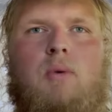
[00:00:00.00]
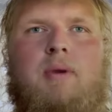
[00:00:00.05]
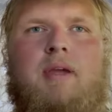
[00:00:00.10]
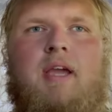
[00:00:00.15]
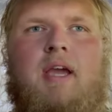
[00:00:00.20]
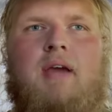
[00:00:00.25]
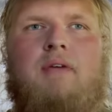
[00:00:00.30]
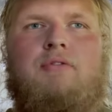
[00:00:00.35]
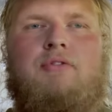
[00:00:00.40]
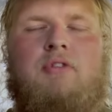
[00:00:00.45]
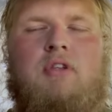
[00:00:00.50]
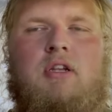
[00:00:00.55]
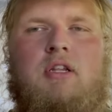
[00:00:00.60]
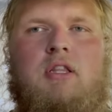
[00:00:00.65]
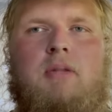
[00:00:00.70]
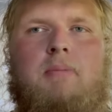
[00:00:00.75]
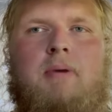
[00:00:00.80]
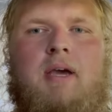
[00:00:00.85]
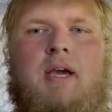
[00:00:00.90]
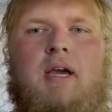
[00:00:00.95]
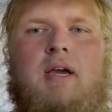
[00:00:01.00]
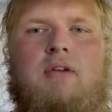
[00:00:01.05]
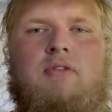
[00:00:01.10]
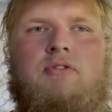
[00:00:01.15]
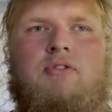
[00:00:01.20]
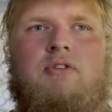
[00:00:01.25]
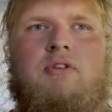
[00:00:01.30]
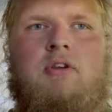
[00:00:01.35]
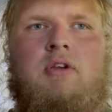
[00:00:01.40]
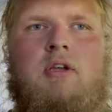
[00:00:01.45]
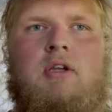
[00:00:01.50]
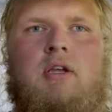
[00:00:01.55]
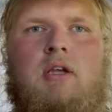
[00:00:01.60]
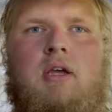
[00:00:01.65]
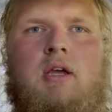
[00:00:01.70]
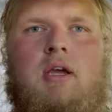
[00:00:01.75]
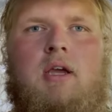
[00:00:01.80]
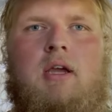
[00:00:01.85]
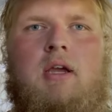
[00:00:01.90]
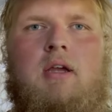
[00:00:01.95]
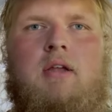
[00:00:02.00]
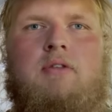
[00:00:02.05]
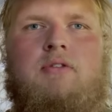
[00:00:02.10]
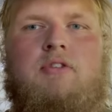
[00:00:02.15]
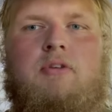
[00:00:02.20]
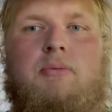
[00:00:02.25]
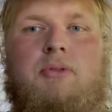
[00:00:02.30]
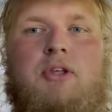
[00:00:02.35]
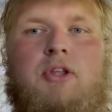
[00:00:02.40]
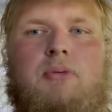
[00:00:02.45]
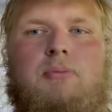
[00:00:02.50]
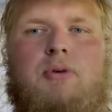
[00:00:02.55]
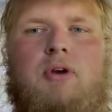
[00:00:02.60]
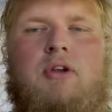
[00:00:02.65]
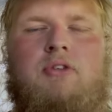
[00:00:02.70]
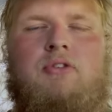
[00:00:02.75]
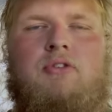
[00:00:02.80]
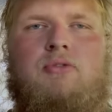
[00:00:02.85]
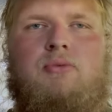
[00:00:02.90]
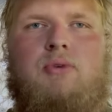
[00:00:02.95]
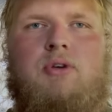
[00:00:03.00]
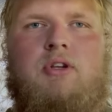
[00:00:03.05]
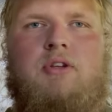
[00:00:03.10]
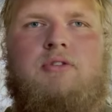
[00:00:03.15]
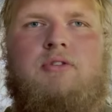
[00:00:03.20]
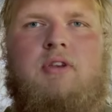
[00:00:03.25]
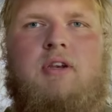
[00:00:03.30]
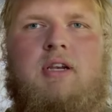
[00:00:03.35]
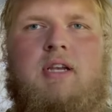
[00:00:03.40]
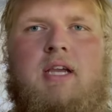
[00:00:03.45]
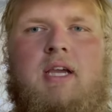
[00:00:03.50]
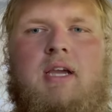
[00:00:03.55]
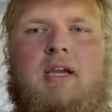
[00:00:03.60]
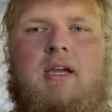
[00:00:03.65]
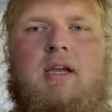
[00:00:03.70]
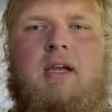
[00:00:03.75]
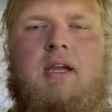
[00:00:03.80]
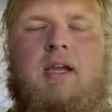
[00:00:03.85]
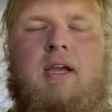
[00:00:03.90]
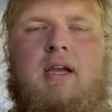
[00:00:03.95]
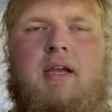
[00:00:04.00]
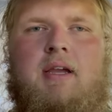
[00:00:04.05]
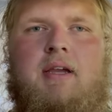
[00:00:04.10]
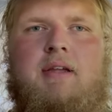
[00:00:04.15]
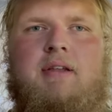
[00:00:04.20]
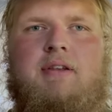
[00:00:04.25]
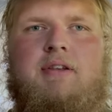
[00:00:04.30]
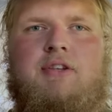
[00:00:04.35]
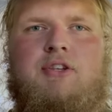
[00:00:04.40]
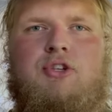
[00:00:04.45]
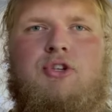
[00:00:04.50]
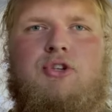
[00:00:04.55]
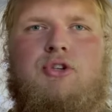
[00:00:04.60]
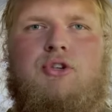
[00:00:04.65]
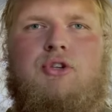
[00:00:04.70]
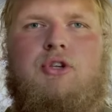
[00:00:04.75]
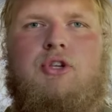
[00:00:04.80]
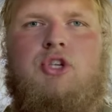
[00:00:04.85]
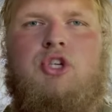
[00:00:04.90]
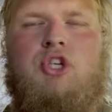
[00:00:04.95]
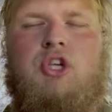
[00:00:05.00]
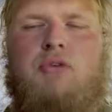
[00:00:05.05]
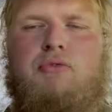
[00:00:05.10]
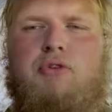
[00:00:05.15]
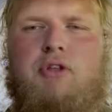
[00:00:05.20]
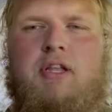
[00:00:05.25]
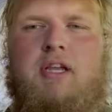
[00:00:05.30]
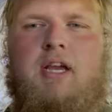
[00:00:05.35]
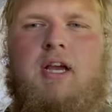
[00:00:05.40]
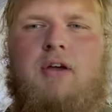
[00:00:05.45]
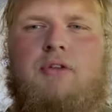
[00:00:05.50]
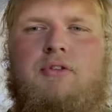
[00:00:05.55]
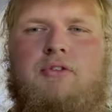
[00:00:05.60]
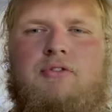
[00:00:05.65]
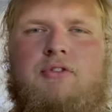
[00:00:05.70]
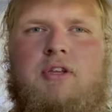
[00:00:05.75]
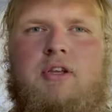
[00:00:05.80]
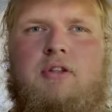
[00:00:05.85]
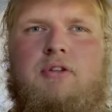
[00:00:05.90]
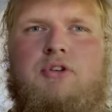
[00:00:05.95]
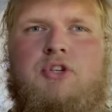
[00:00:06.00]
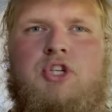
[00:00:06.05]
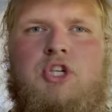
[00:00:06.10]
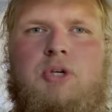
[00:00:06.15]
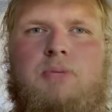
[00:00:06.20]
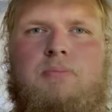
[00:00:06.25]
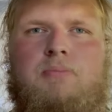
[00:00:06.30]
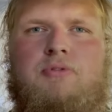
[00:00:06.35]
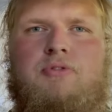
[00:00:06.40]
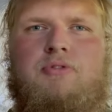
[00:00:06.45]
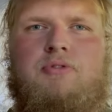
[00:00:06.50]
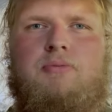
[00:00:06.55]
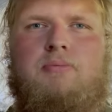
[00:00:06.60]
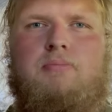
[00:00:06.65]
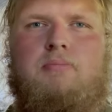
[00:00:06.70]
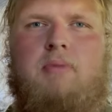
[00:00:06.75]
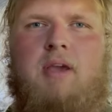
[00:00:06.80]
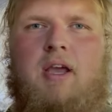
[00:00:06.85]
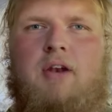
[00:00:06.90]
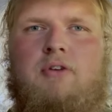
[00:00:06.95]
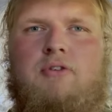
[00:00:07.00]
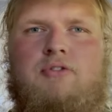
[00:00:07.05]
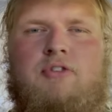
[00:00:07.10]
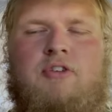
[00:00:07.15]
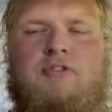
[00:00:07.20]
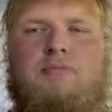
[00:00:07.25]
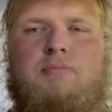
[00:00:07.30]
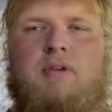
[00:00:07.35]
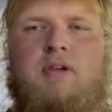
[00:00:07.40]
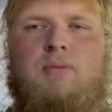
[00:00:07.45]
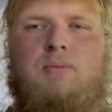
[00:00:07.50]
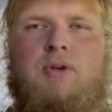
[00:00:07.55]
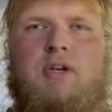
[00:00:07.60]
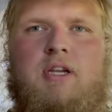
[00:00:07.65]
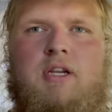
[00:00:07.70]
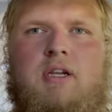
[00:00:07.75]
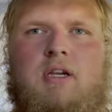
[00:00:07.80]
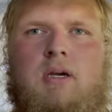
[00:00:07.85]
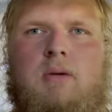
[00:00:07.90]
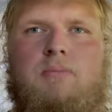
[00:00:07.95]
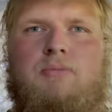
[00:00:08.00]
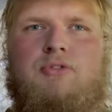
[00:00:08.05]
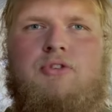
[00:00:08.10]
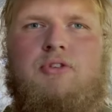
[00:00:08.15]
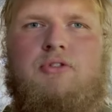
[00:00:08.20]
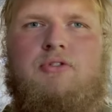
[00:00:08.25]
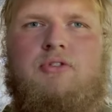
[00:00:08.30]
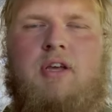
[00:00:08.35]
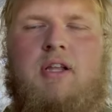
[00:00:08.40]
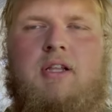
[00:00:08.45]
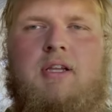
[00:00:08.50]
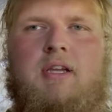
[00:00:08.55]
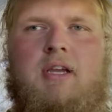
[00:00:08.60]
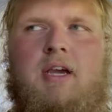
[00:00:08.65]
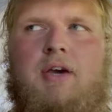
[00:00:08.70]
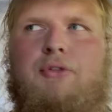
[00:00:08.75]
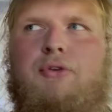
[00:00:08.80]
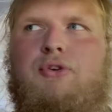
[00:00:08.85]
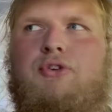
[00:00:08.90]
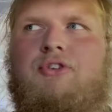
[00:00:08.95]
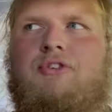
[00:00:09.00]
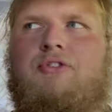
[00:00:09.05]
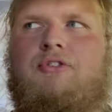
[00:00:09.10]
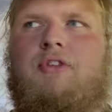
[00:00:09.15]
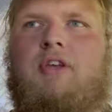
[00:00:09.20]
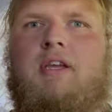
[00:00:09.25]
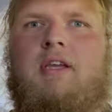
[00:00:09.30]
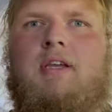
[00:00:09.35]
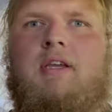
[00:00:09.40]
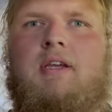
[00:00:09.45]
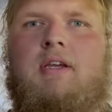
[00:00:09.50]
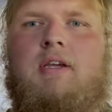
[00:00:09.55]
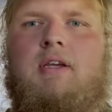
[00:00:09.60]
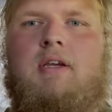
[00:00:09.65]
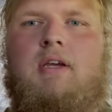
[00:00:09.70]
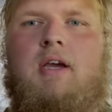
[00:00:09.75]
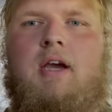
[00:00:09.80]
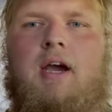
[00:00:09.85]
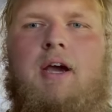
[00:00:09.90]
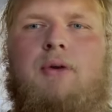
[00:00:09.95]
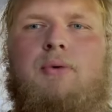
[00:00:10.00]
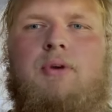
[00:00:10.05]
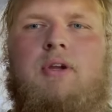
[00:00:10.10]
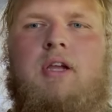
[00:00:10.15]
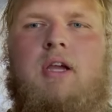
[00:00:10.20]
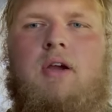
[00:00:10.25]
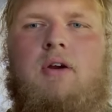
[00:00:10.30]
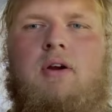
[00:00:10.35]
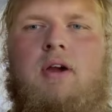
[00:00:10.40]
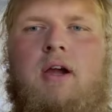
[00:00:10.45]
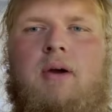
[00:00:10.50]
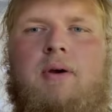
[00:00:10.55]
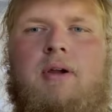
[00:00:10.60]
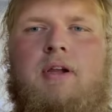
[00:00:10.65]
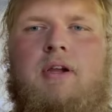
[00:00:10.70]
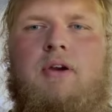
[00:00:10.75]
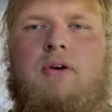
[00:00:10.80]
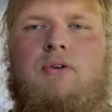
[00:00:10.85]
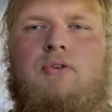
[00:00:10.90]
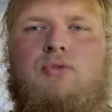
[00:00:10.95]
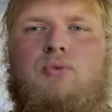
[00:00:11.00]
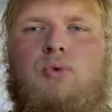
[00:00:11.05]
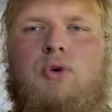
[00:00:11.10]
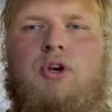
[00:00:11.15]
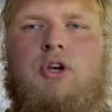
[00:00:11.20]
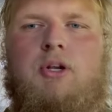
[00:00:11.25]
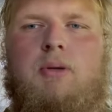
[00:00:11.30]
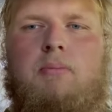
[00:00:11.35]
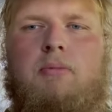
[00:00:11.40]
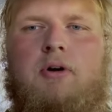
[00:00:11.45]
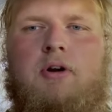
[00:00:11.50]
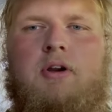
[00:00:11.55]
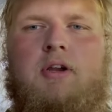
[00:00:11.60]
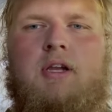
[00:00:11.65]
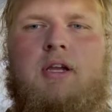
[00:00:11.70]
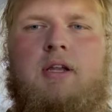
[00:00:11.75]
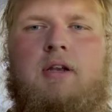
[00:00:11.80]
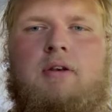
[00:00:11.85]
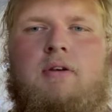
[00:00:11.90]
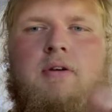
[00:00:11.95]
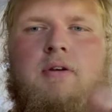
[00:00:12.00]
we have seen in the past and some of the other prices we're going to see today, and generally how this dealership's manners have been when it comes to selling, how they're just like, I don't care how it goes, we're going to market